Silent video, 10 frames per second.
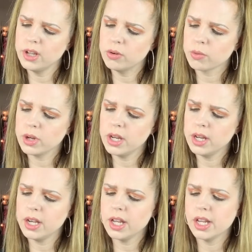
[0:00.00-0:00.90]

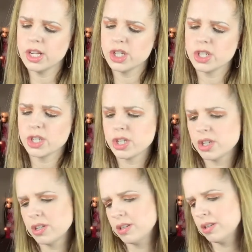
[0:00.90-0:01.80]
greenish.
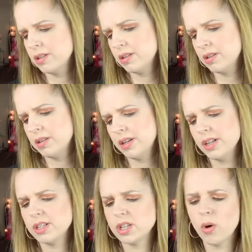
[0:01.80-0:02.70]

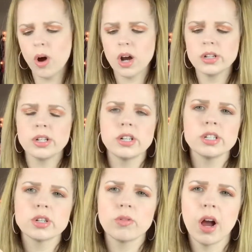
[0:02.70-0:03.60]
It's so hard to
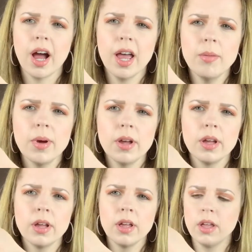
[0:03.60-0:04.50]
describe,
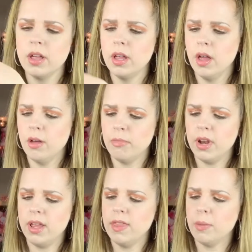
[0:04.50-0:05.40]

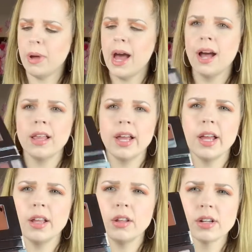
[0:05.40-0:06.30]
but in the palette,
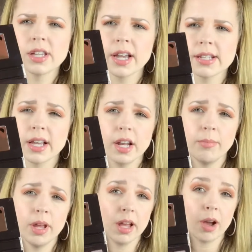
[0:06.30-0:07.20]
it looks like it's gonna
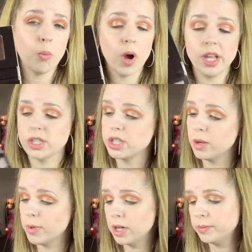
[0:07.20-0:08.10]
be like a white
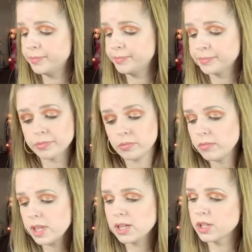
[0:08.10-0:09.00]
shimmer.
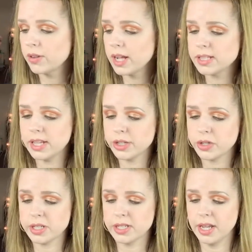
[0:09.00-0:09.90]
So that's
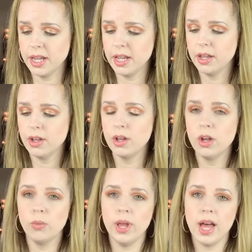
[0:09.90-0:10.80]
interesting.
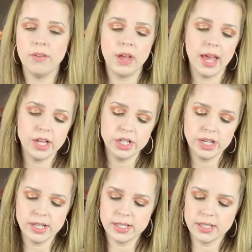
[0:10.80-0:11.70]
We have
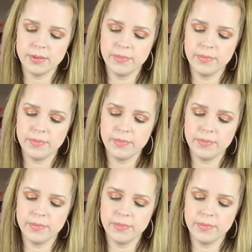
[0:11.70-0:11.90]
Edges.